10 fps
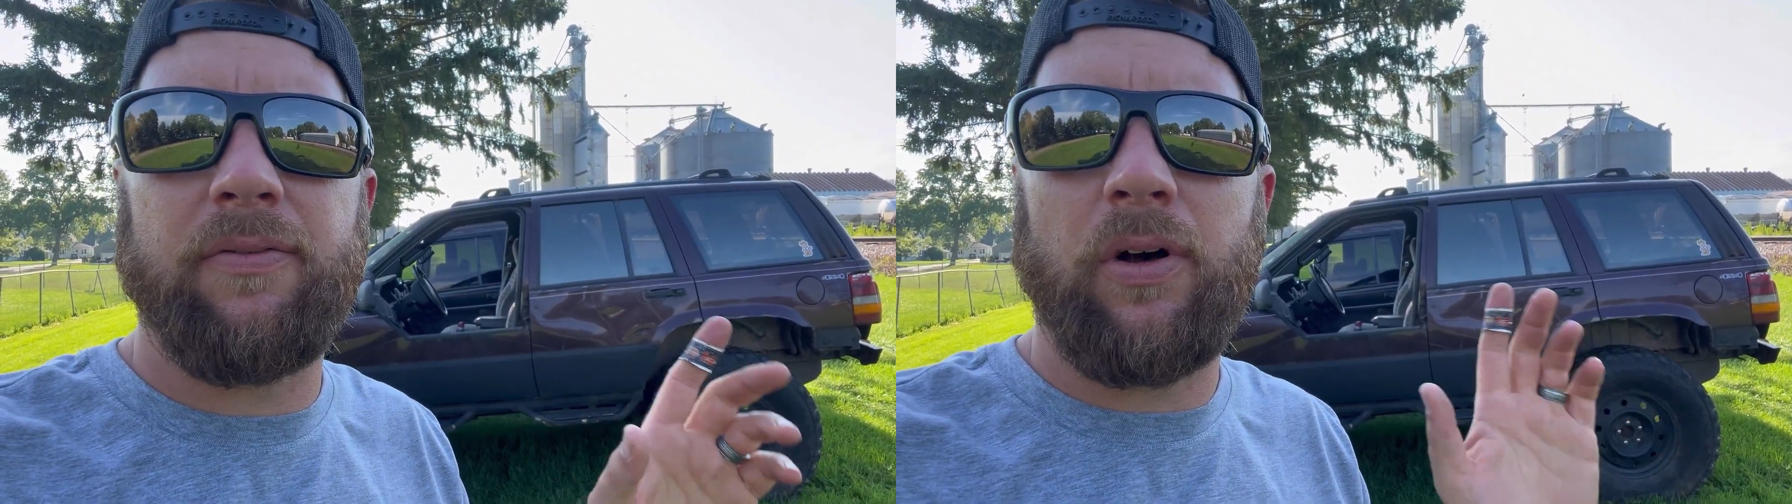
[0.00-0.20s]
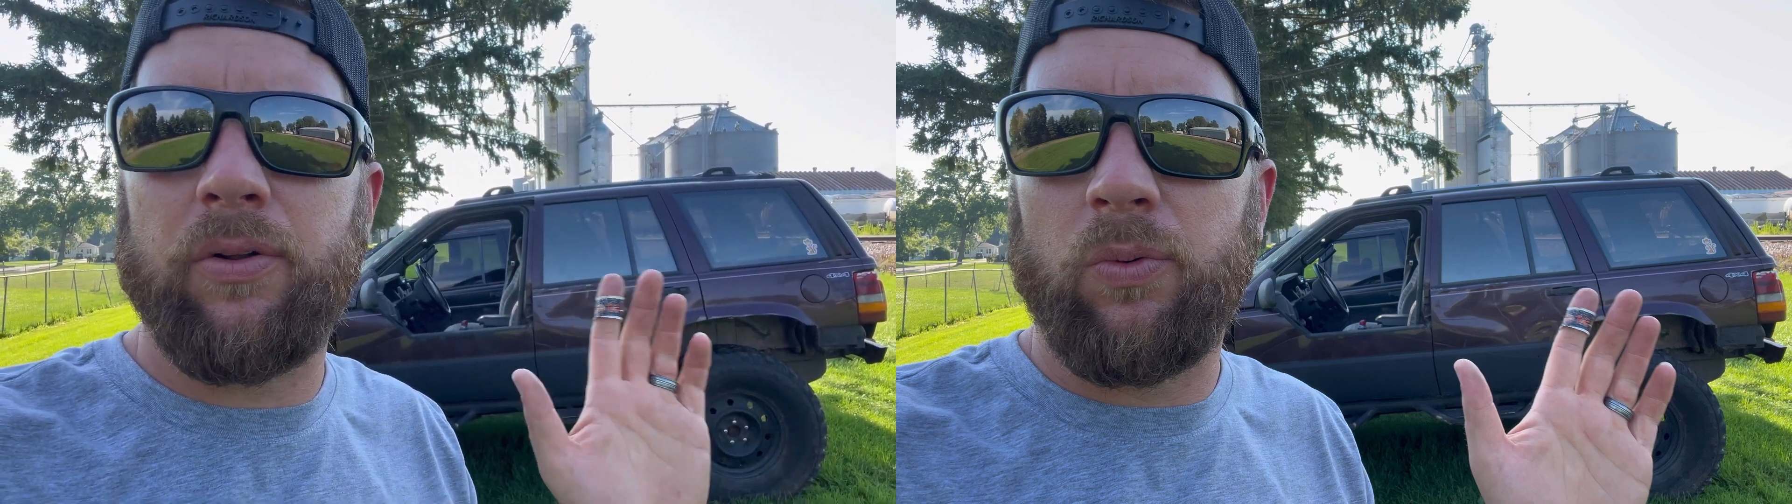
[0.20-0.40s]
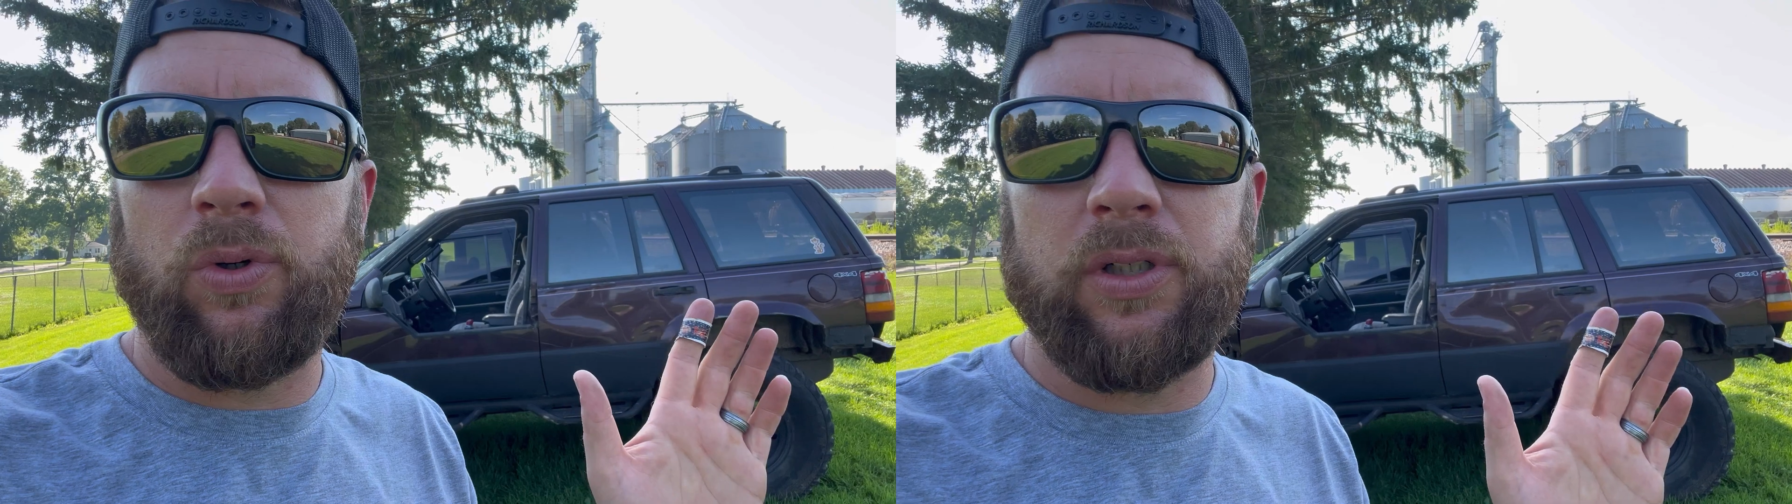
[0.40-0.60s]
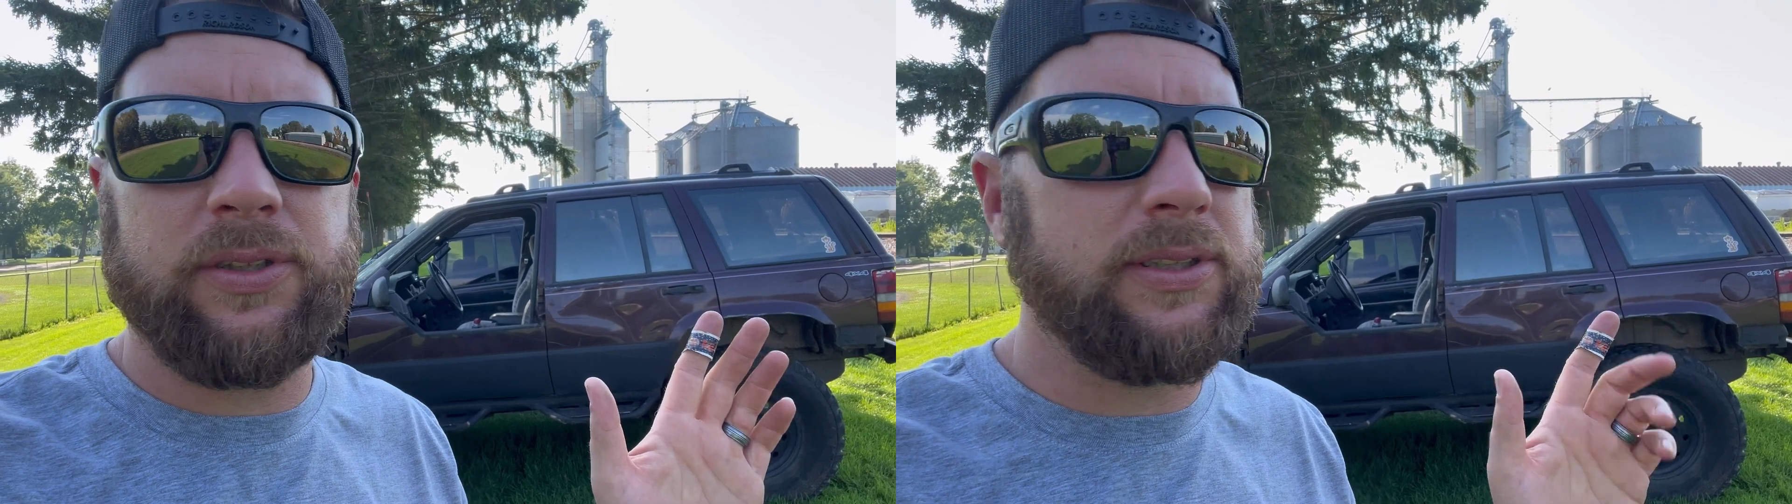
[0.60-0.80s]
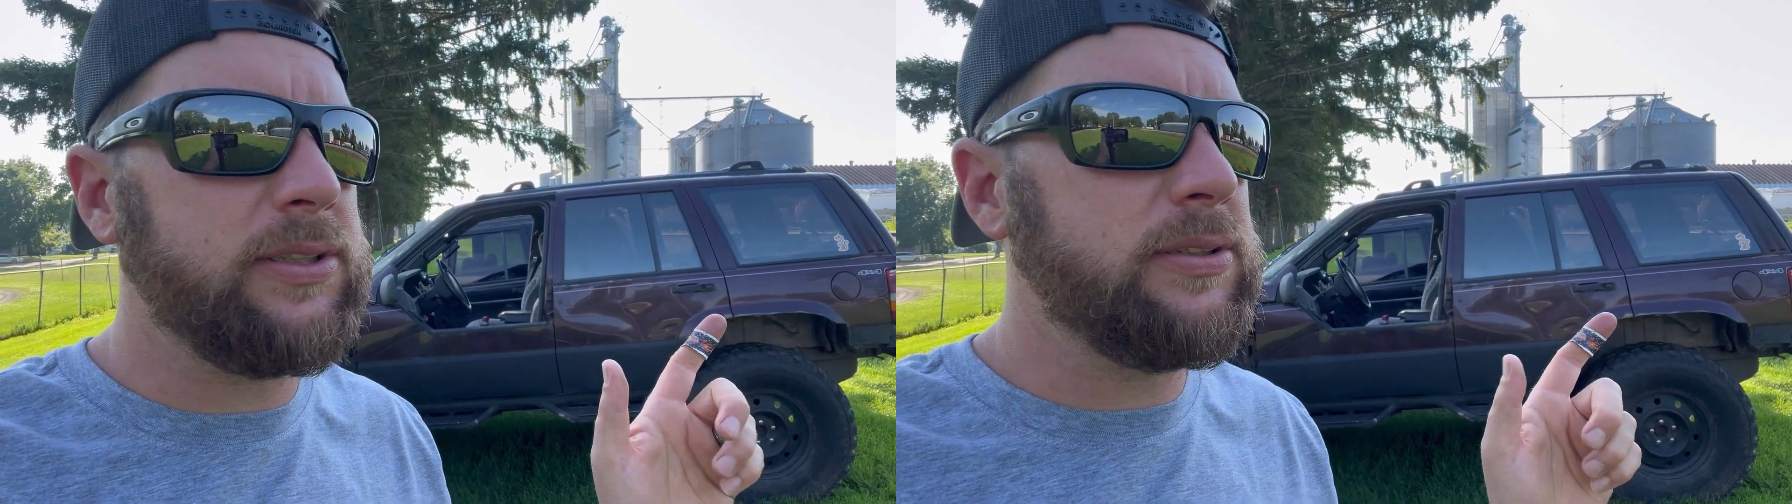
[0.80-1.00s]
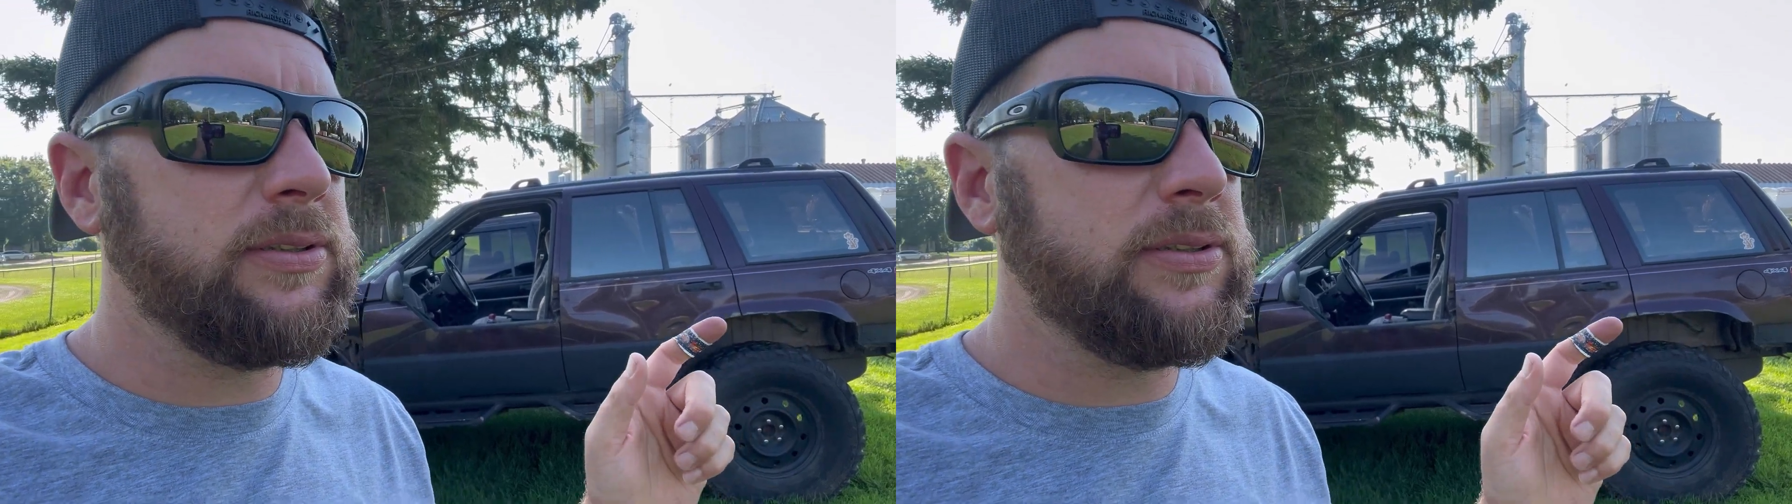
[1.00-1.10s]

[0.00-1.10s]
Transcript: out in the woods,